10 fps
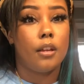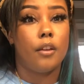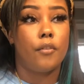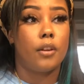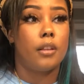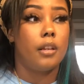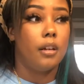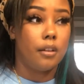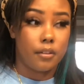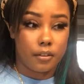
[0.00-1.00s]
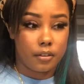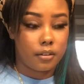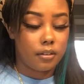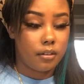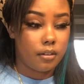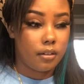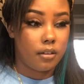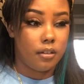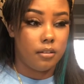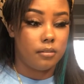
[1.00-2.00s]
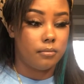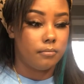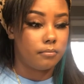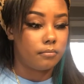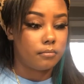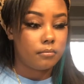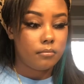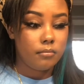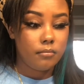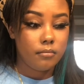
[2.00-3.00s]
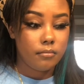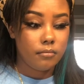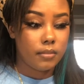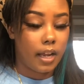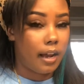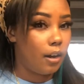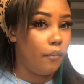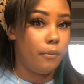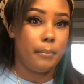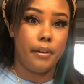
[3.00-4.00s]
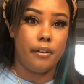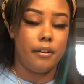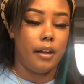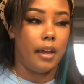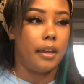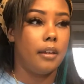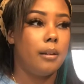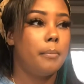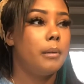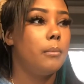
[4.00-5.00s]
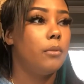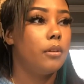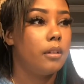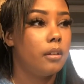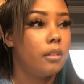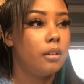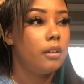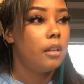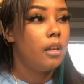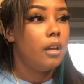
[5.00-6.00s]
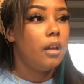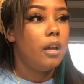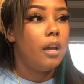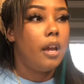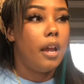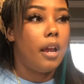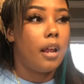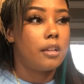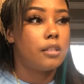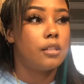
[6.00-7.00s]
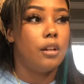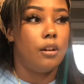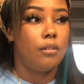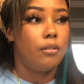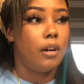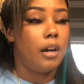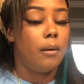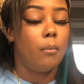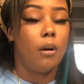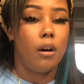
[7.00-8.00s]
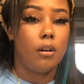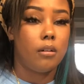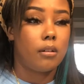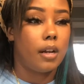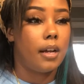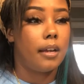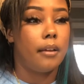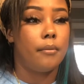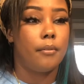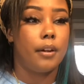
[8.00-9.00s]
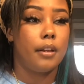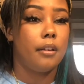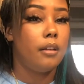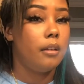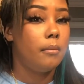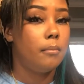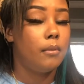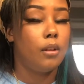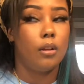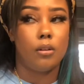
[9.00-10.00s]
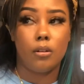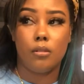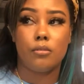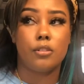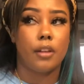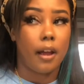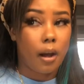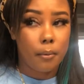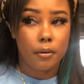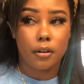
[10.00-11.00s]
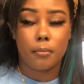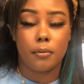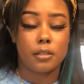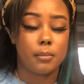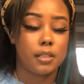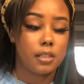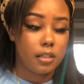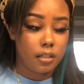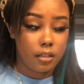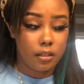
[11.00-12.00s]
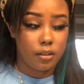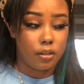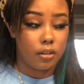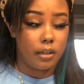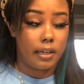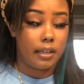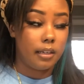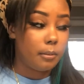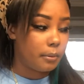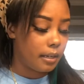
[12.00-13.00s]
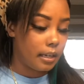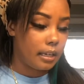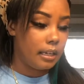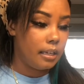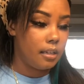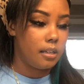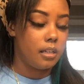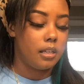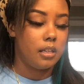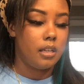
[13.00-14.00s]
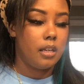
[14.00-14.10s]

in front of the other. Um, I go from there. I get up in the morning, and I just go. I walk, I get ready, clothes, shower, brush my teeth. You know, I eat when I can.